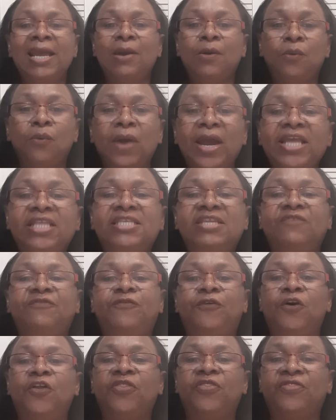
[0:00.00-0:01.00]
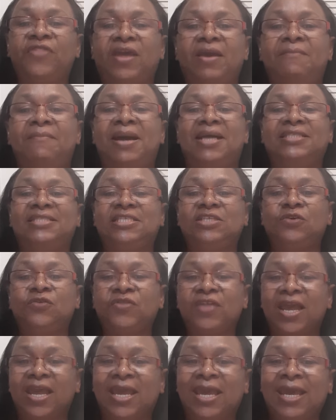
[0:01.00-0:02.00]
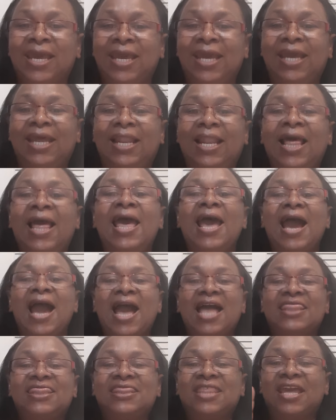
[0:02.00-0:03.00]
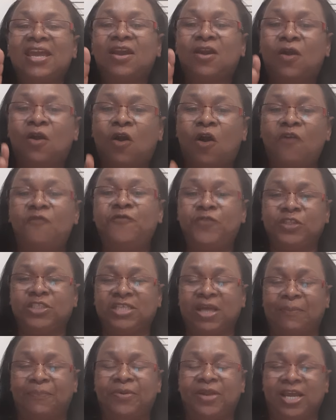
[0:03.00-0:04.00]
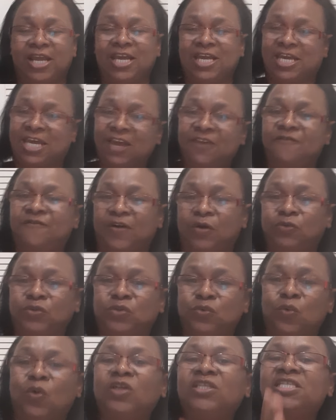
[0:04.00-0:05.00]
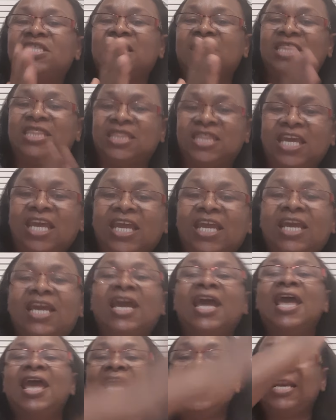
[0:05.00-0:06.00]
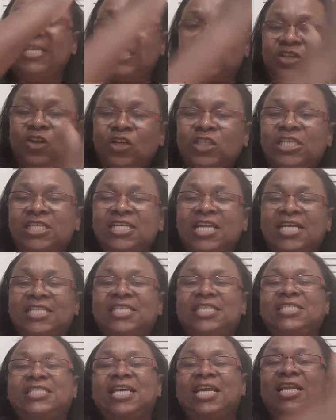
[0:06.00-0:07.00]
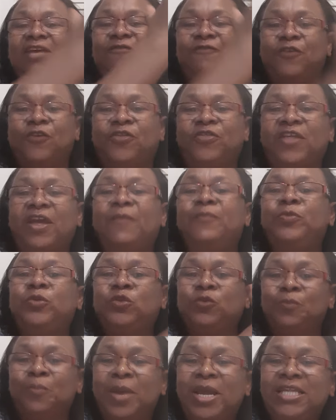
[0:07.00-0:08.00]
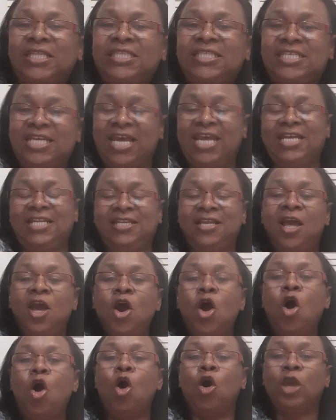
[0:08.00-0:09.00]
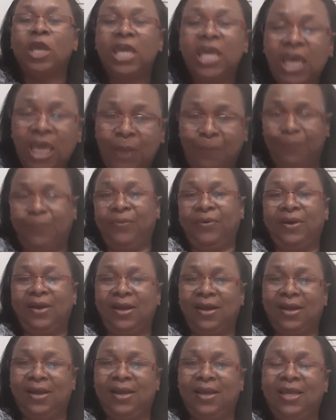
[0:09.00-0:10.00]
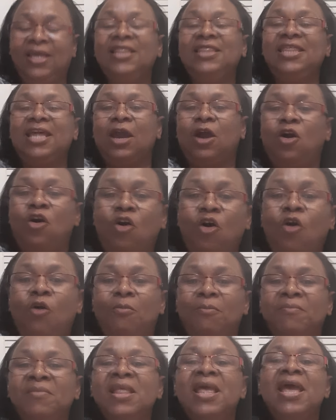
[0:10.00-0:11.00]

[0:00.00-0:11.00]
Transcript: wait for them until they heal and they comfortably give out what they think is not necessary for them to maintain or keep in the home